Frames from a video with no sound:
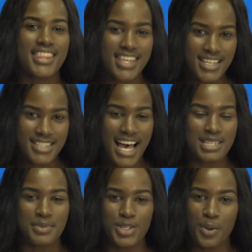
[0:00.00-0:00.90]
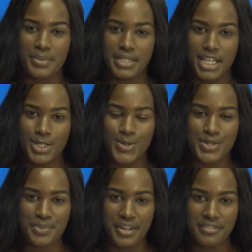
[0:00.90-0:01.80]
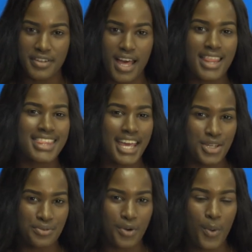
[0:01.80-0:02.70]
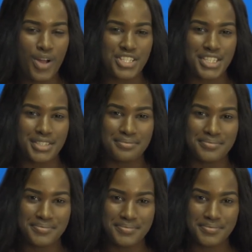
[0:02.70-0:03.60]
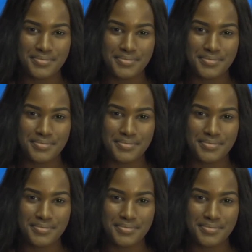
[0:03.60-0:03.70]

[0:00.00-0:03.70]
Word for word: This has been your Midday News Brief. Thank you for watching.